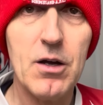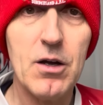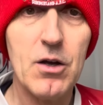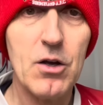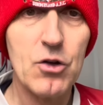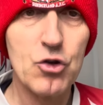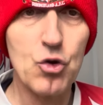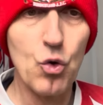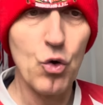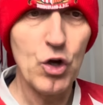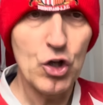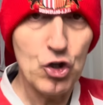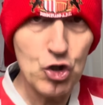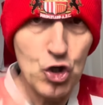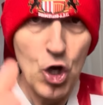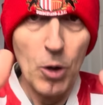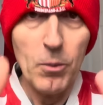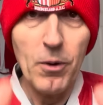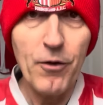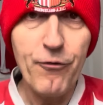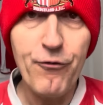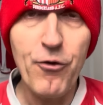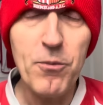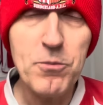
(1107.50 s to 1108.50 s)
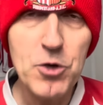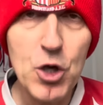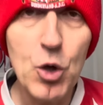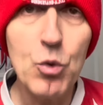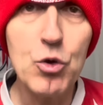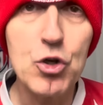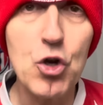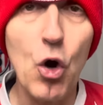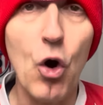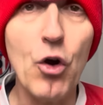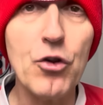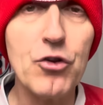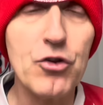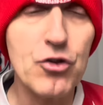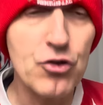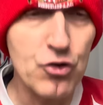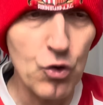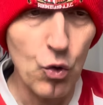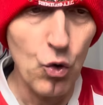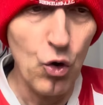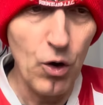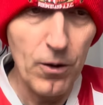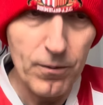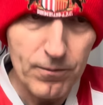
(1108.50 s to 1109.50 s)
So it's coming from you, Dodds.
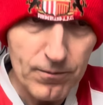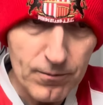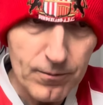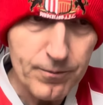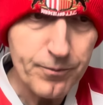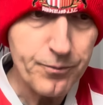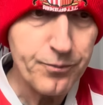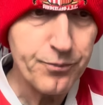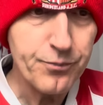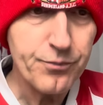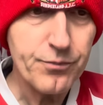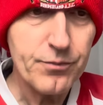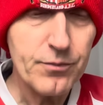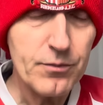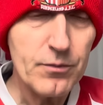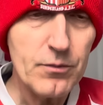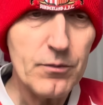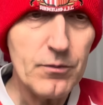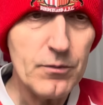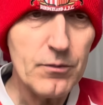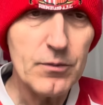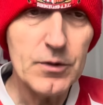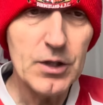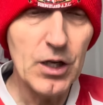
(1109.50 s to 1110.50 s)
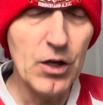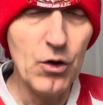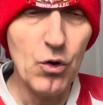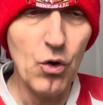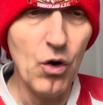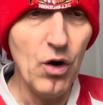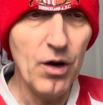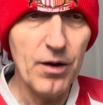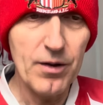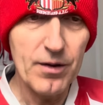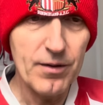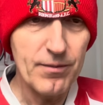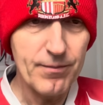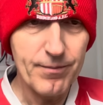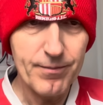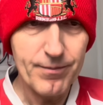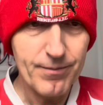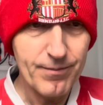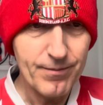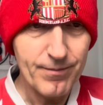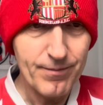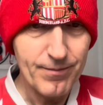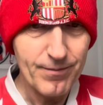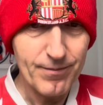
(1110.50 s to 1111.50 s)
So, you know,
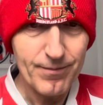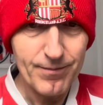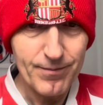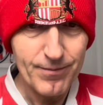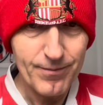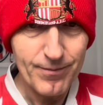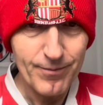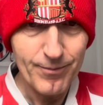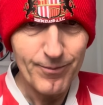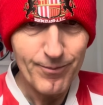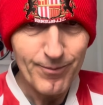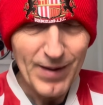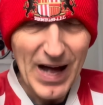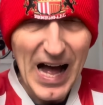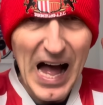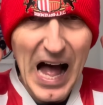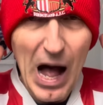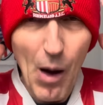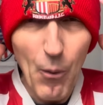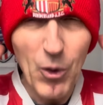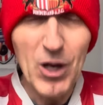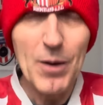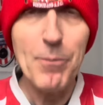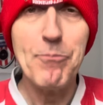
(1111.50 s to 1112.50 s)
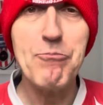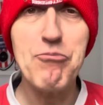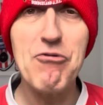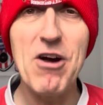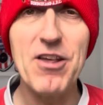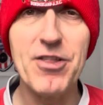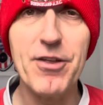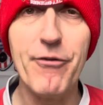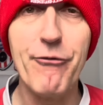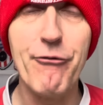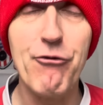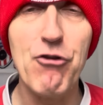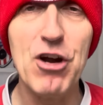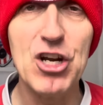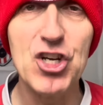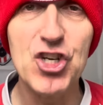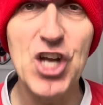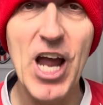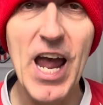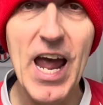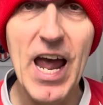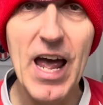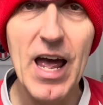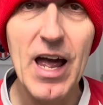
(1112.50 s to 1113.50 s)
I want a breath of fresh
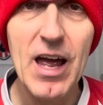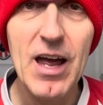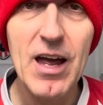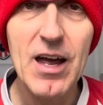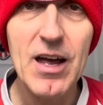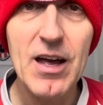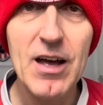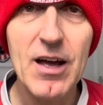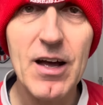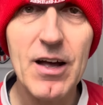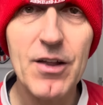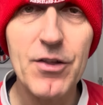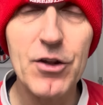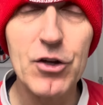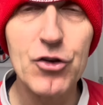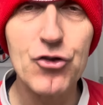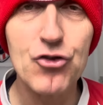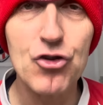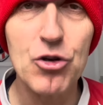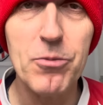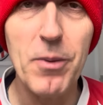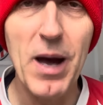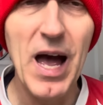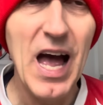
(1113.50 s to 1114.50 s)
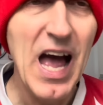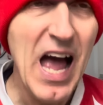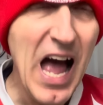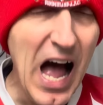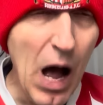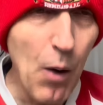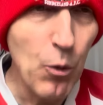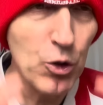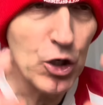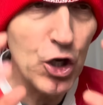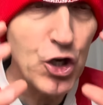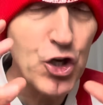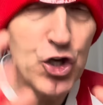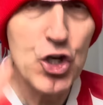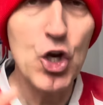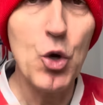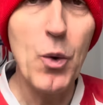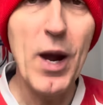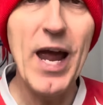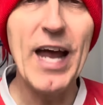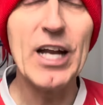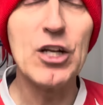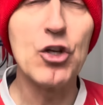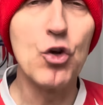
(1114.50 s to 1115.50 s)
air this summer. I want a new
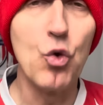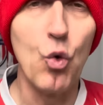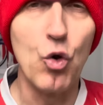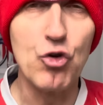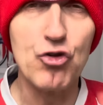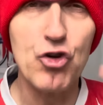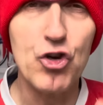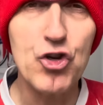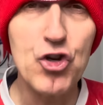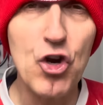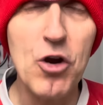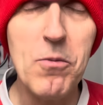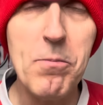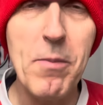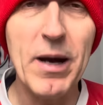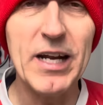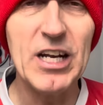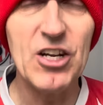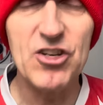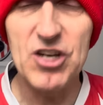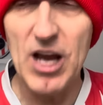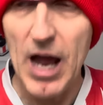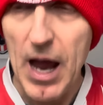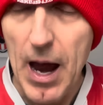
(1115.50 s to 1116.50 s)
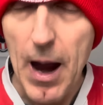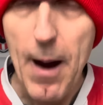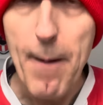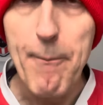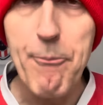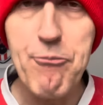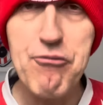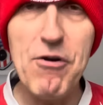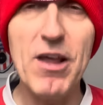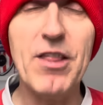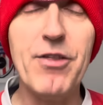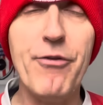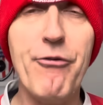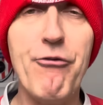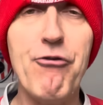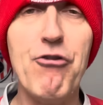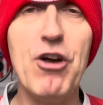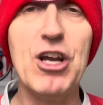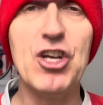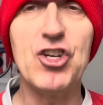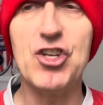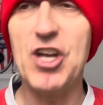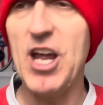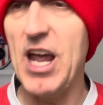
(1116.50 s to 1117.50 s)
head coach, a new manager, breath of
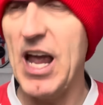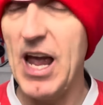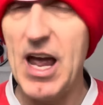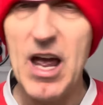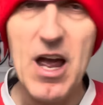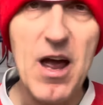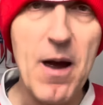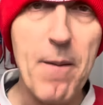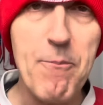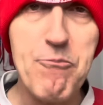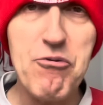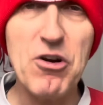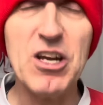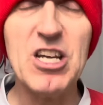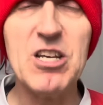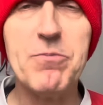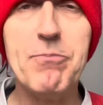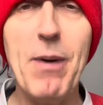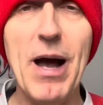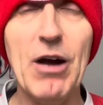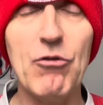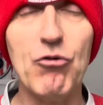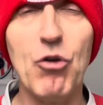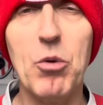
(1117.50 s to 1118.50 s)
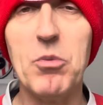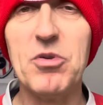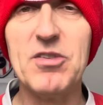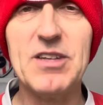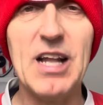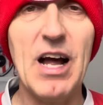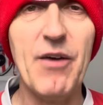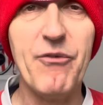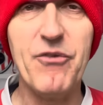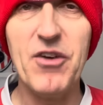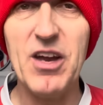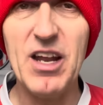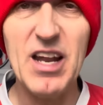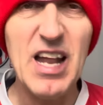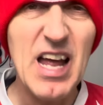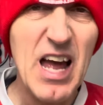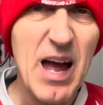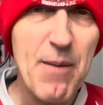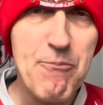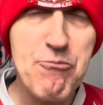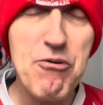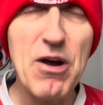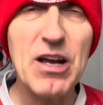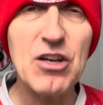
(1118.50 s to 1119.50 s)
fresh air. Bring his backroom staff in.
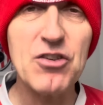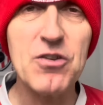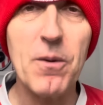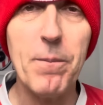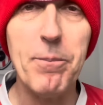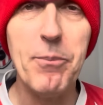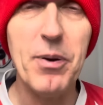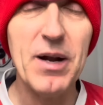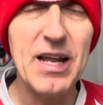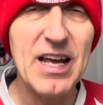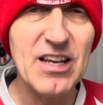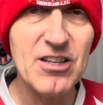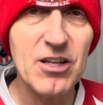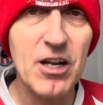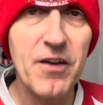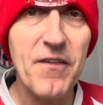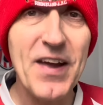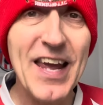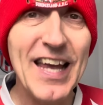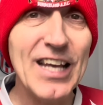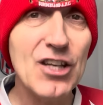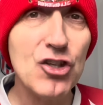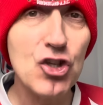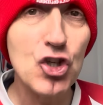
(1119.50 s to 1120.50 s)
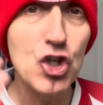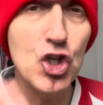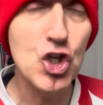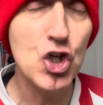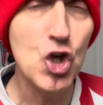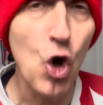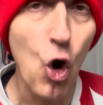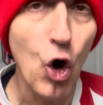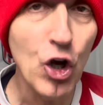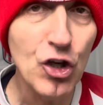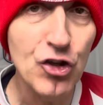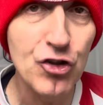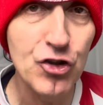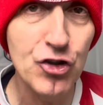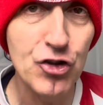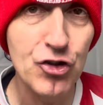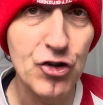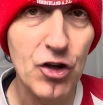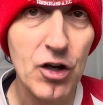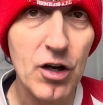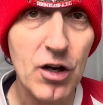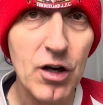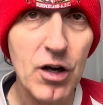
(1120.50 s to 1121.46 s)
Bring some players in of his choice.